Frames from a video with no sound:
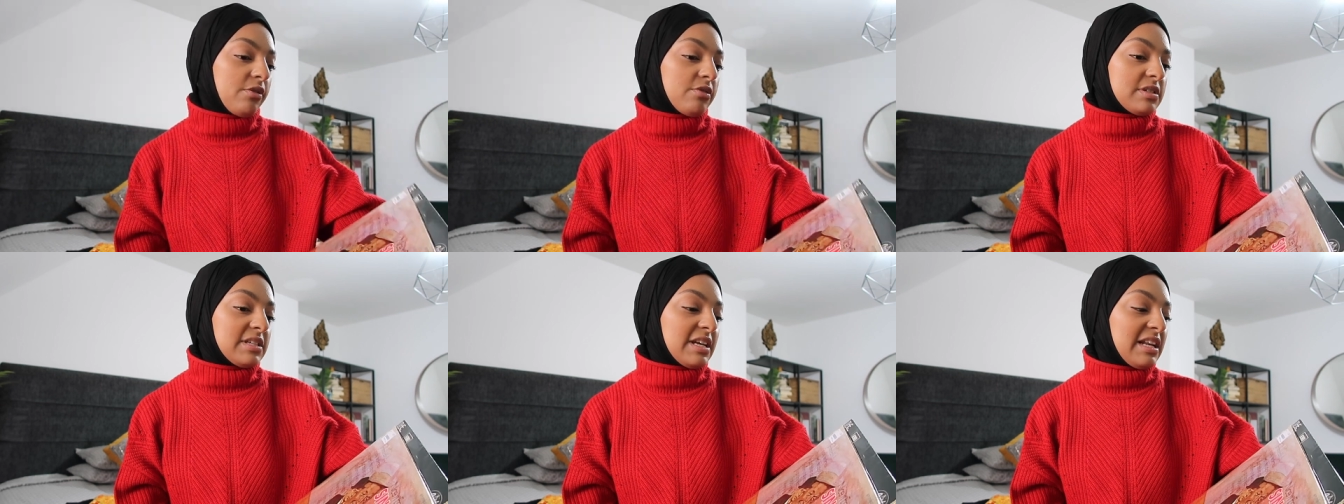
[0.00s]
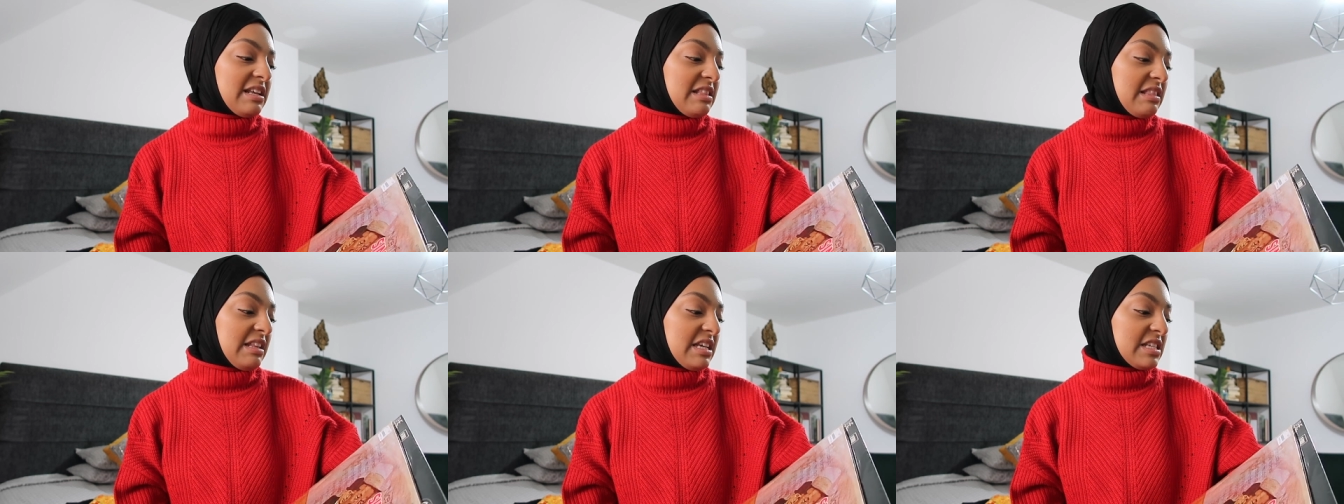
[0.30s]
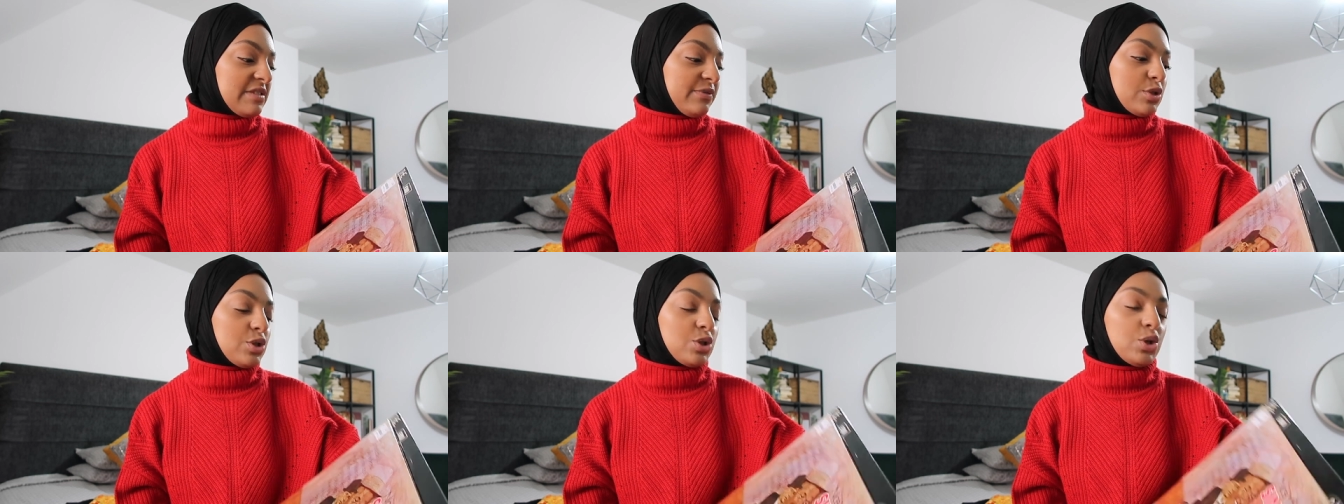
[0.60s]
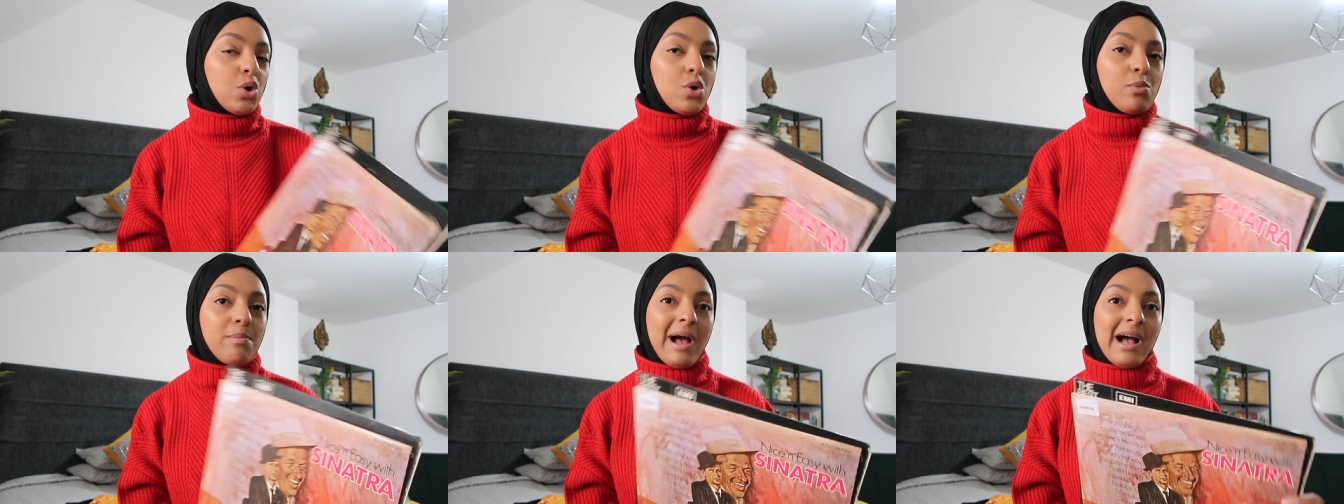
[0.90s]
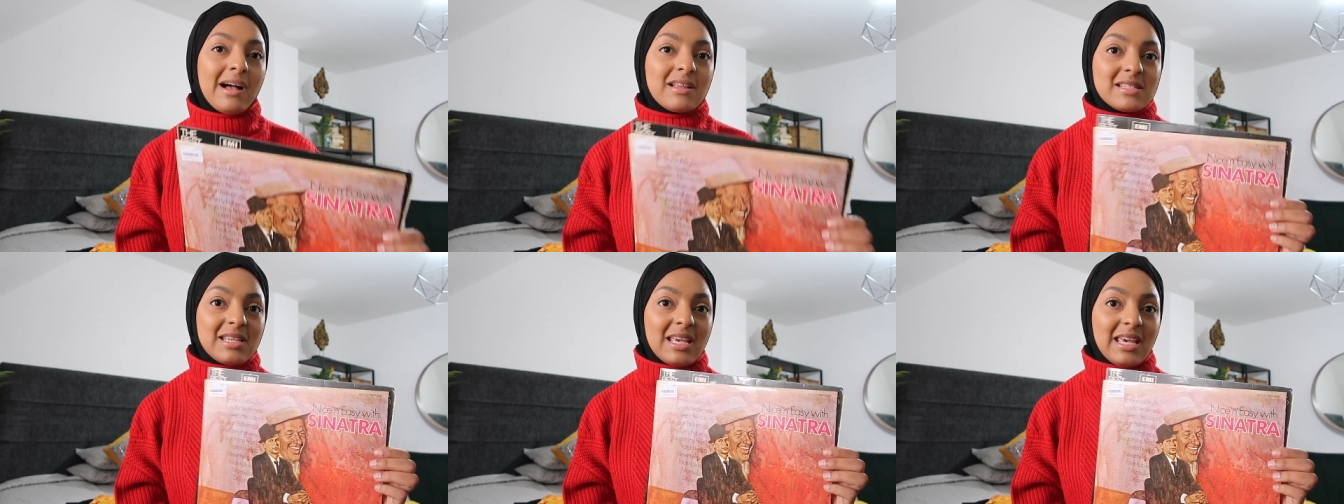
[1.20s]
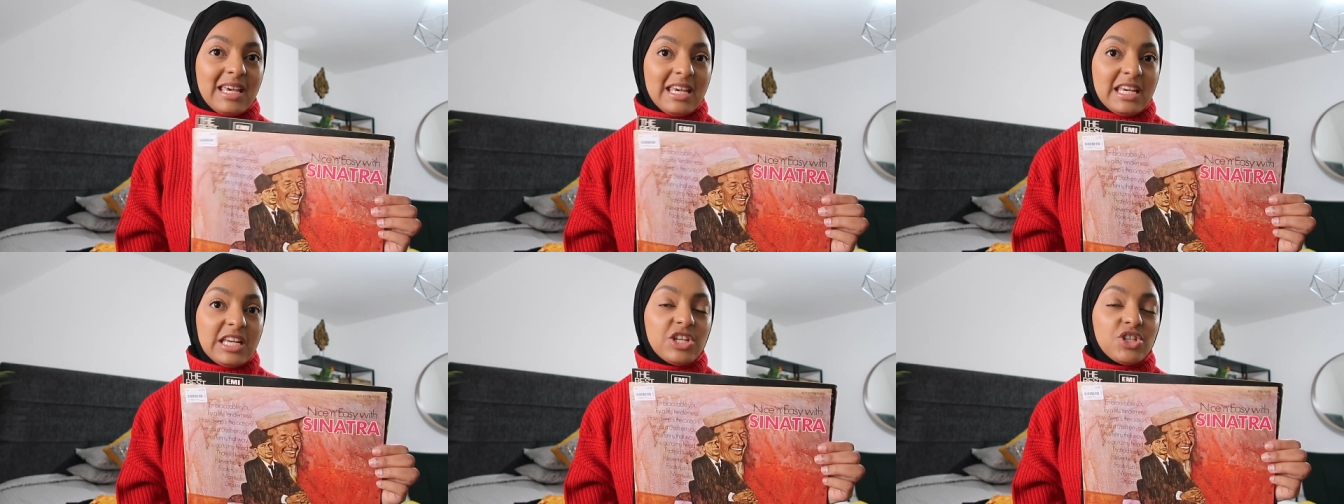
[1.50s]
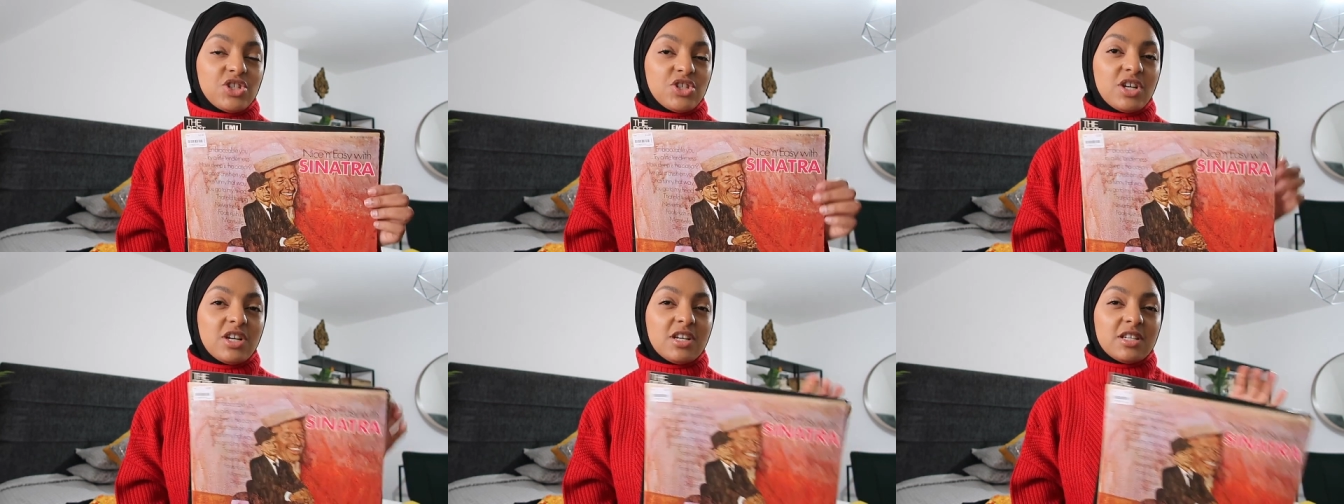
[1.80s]
they were selling these for two pounds
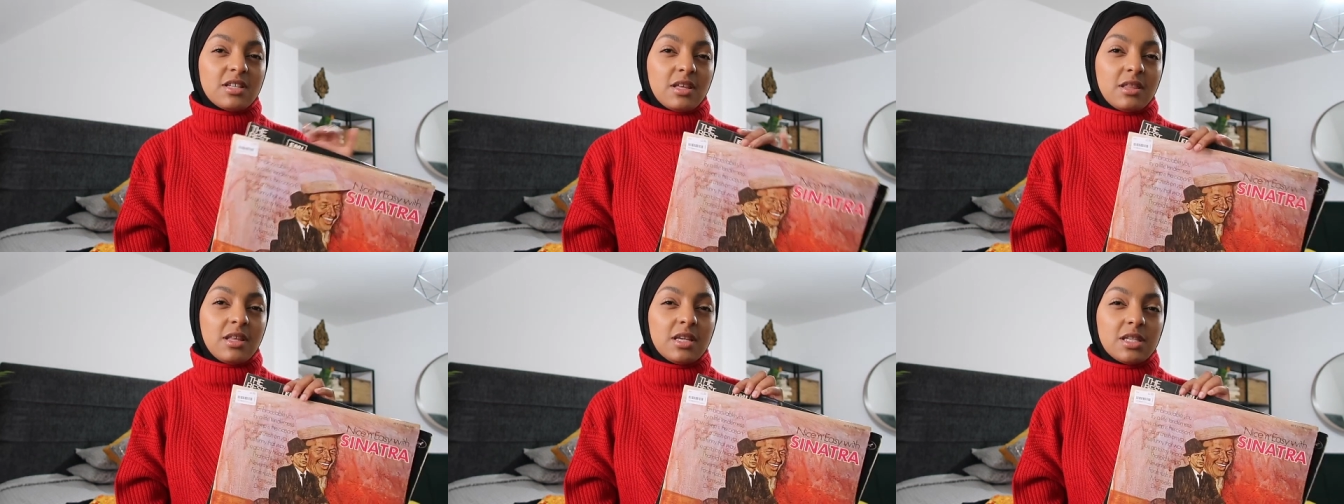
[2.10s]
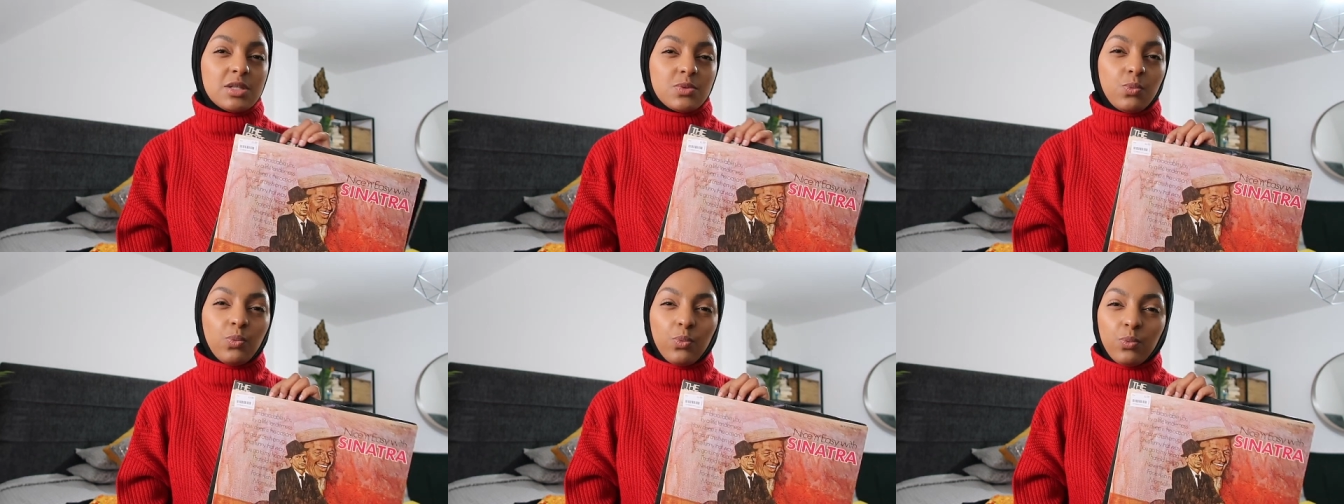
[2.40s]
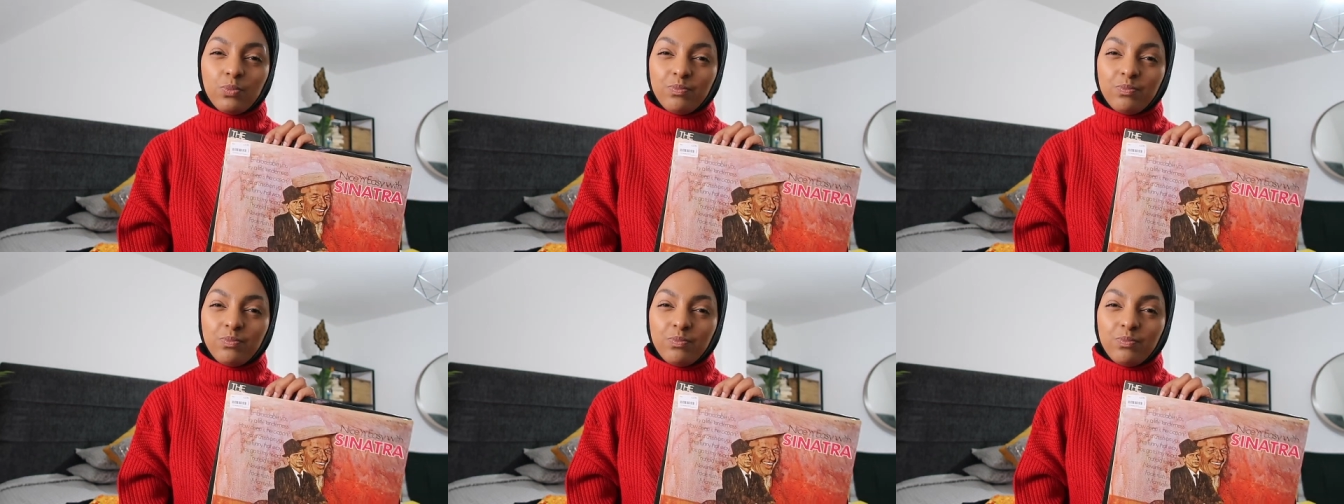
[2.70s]
each. So these